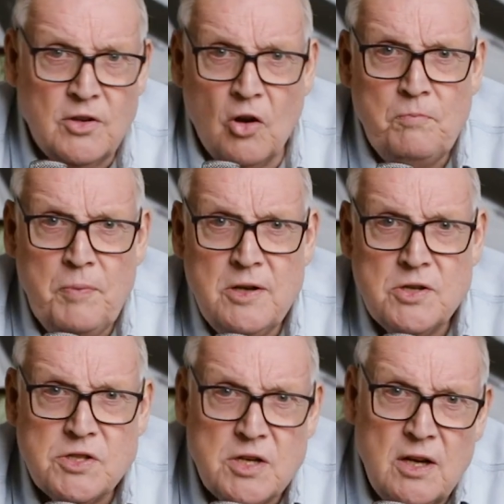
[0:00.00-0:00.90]
Don't be
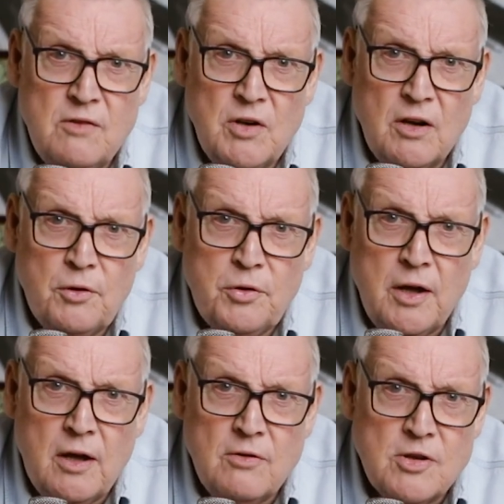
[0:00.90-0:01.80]
deceived into
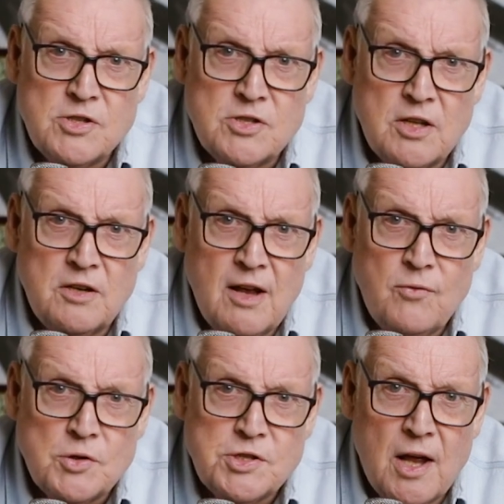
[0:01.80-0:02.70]
thinking this is the
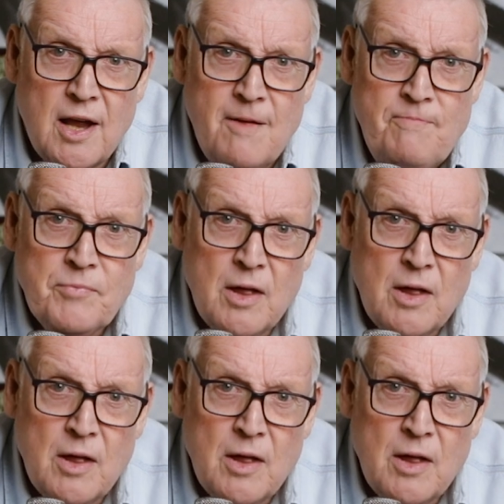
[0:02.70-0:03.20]
devil's day.